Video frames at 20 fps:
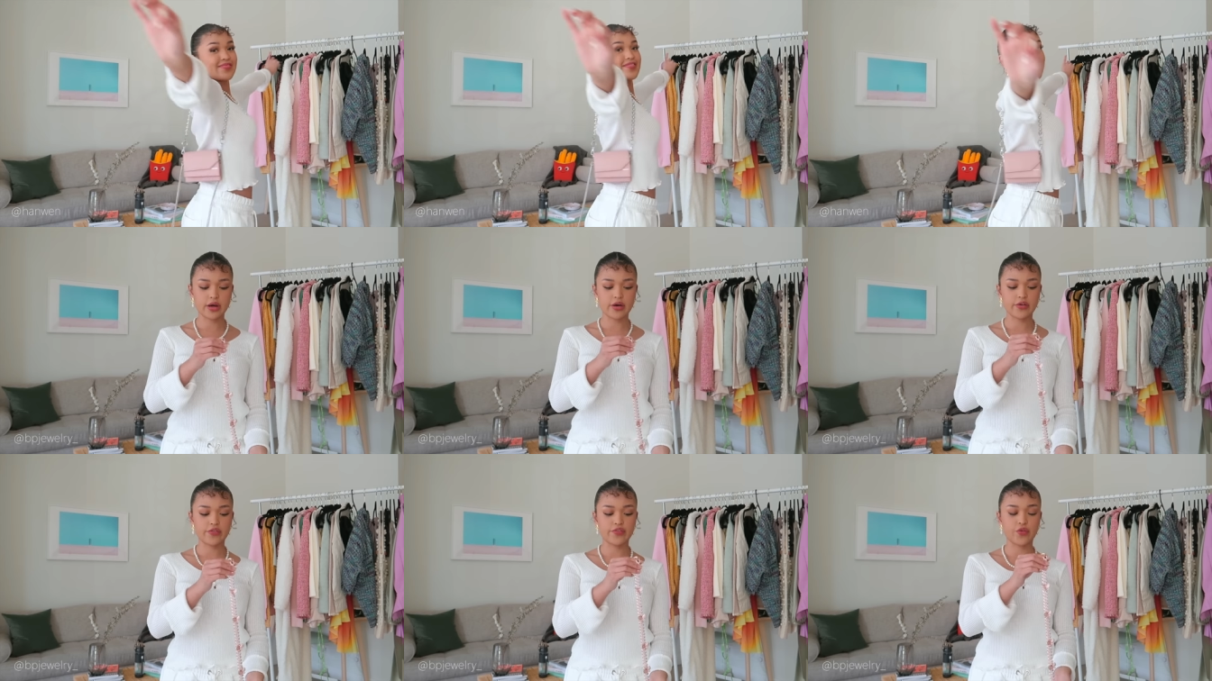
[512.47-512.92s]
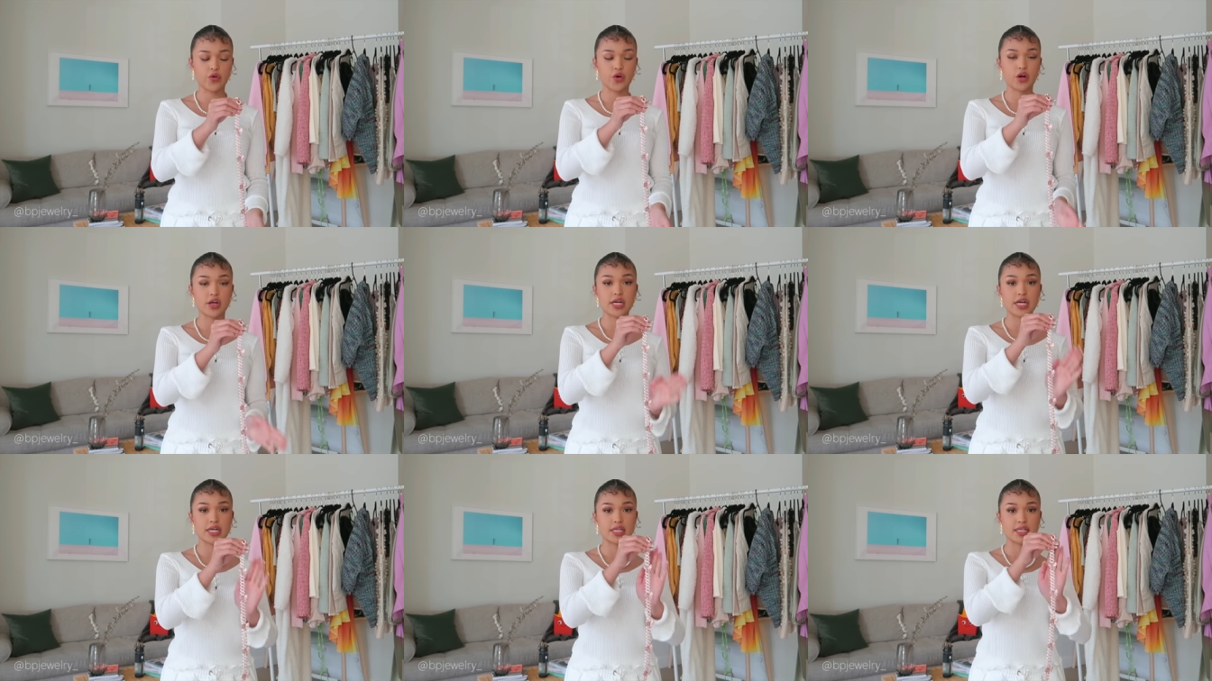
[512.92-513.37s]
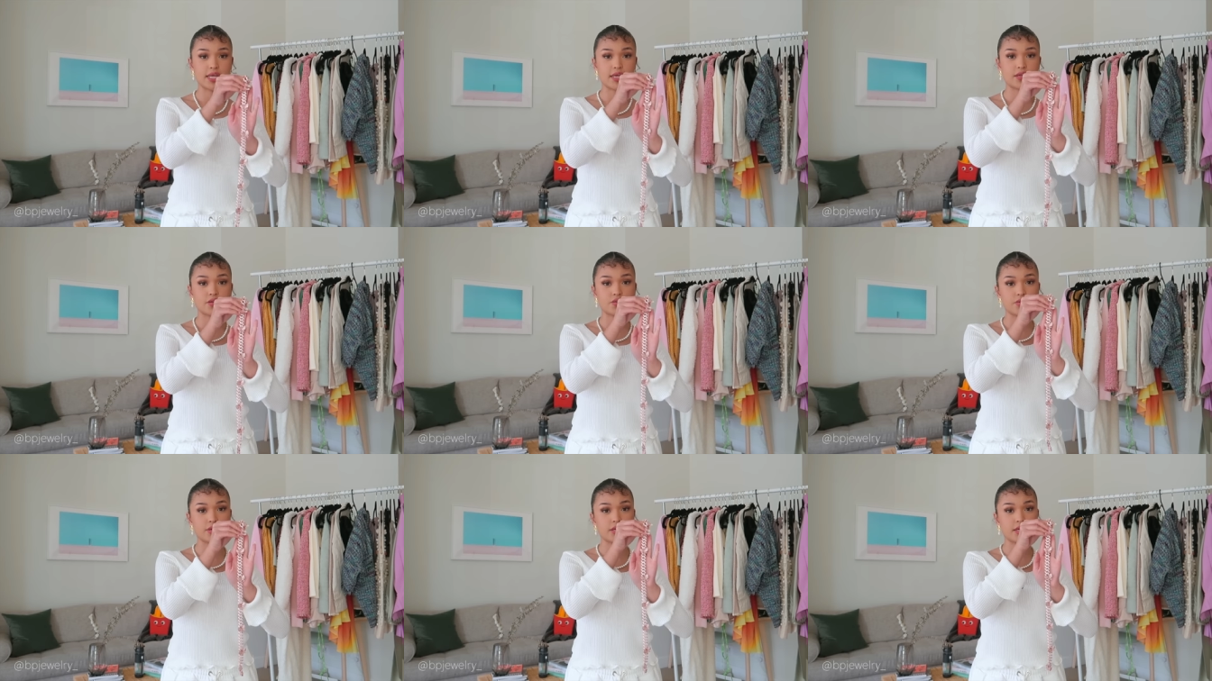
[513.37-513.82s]
Now for
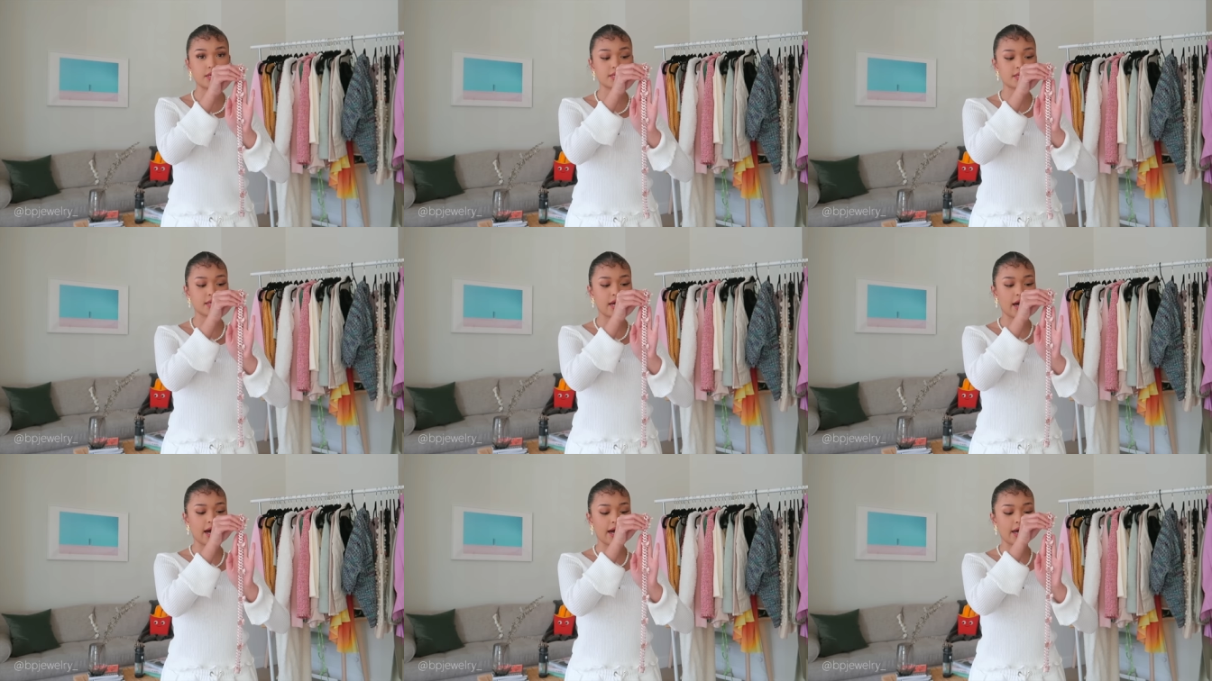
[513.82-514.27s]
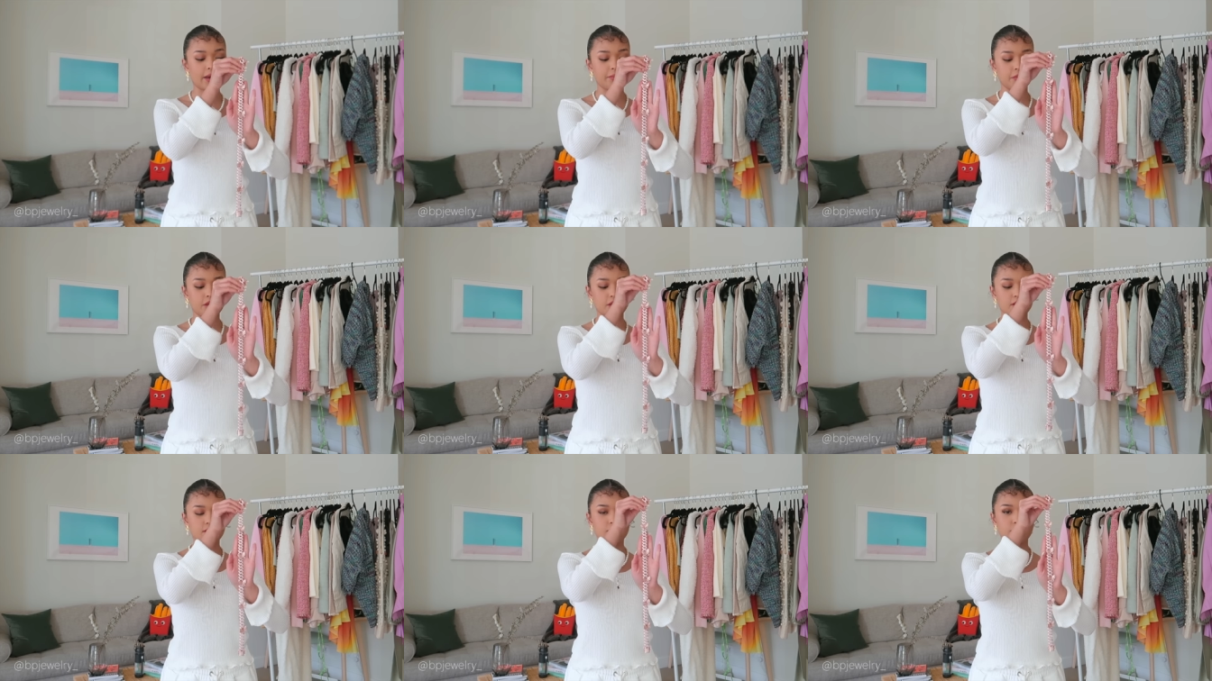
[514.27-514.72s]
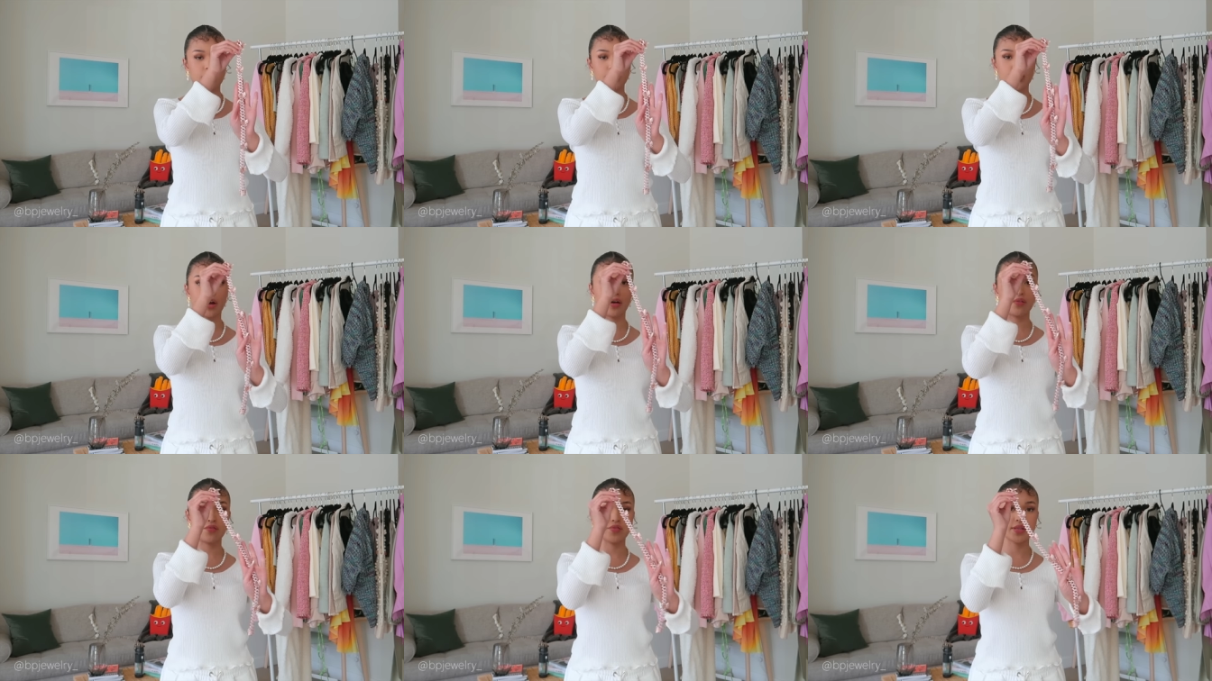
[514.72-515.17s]
accessories, I'm gonna start
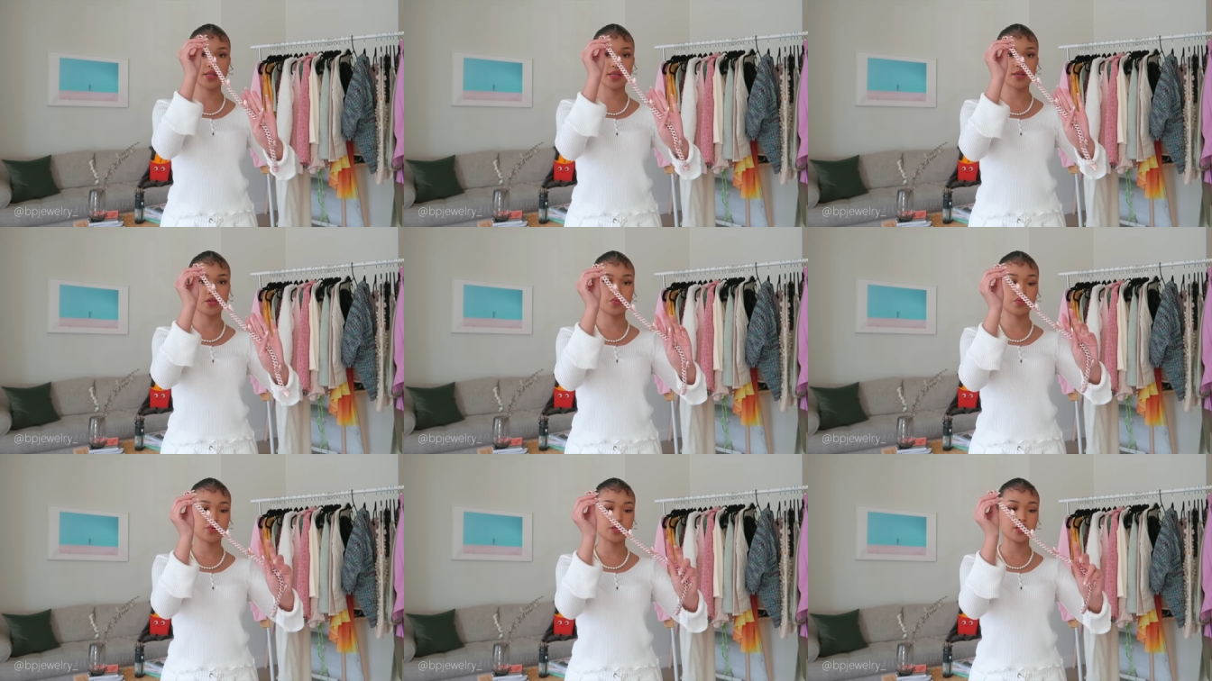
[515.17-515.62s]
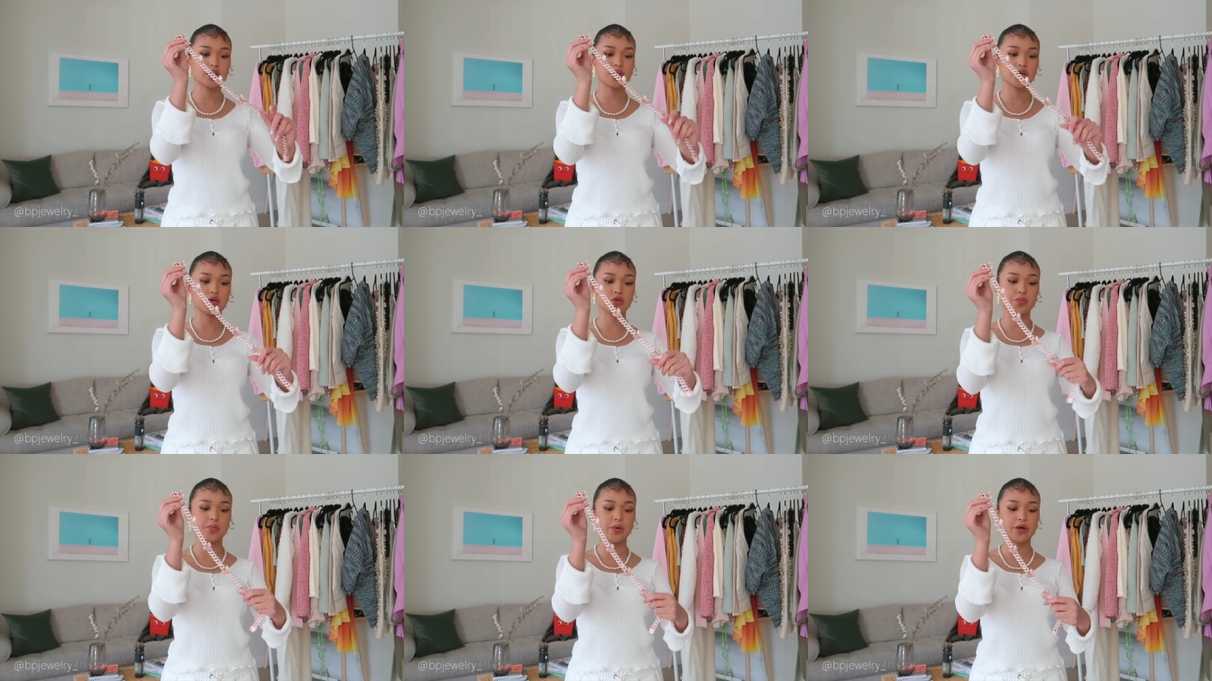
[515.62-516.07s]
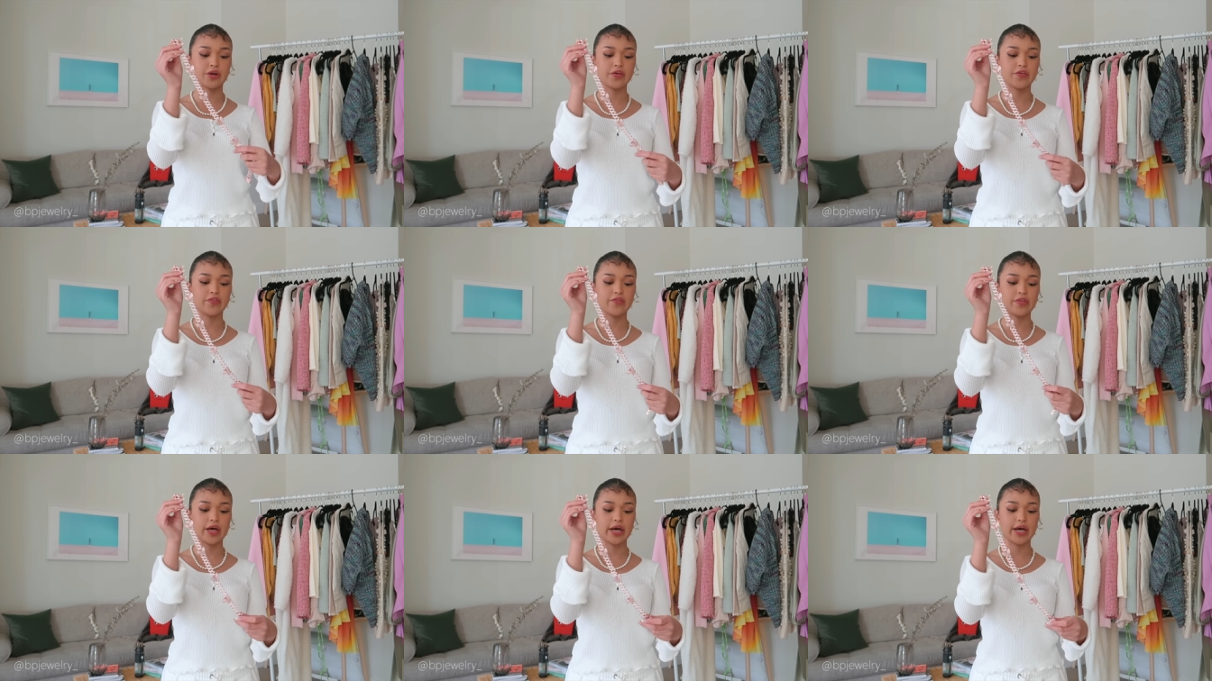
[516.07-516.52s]
off with this really cute
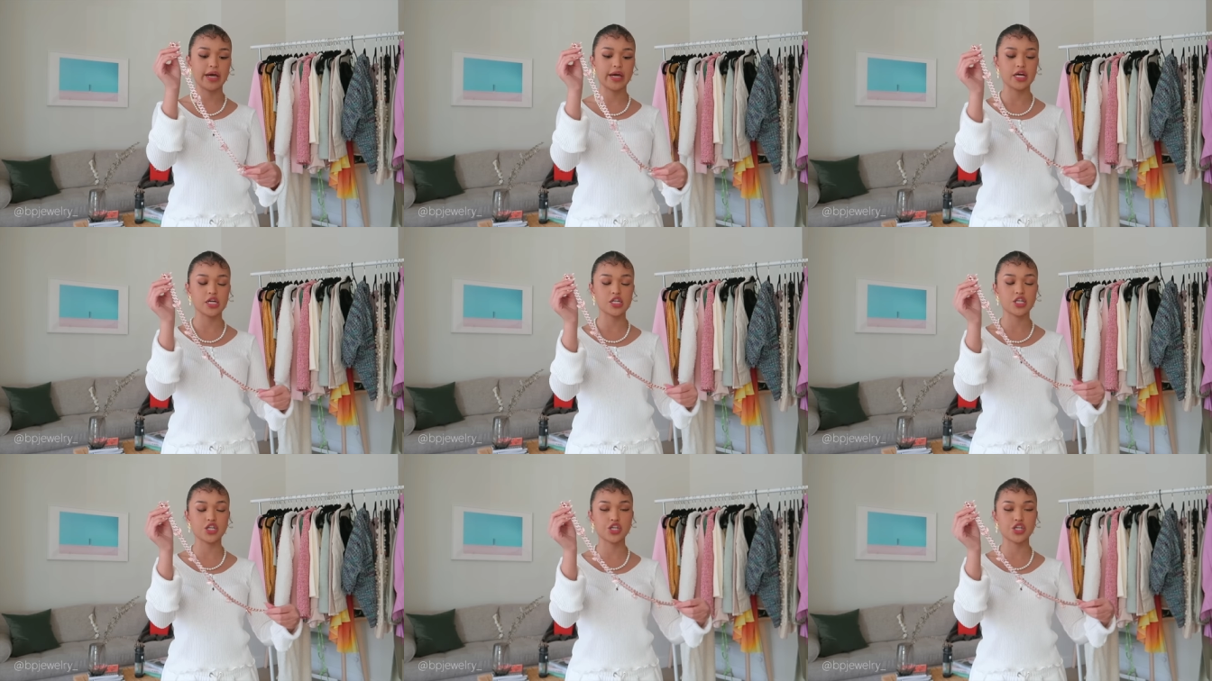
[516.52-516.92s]
butterfly